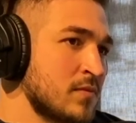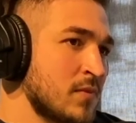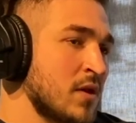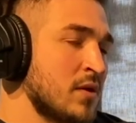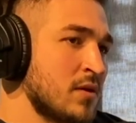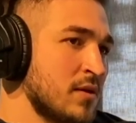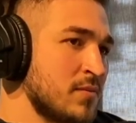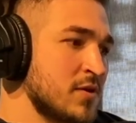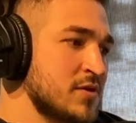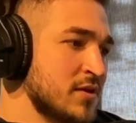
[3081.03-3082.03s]
I
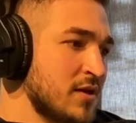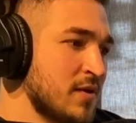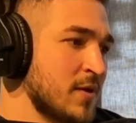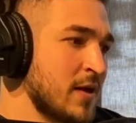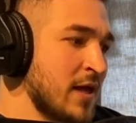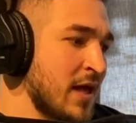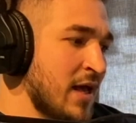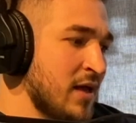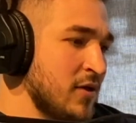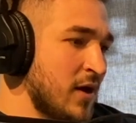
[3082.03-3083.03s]
appreciate that, man.
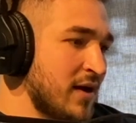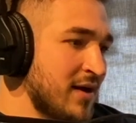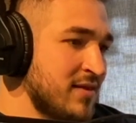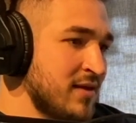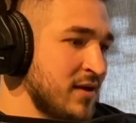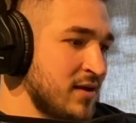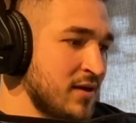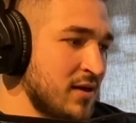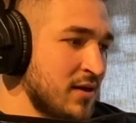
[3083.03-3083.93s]
You know, I think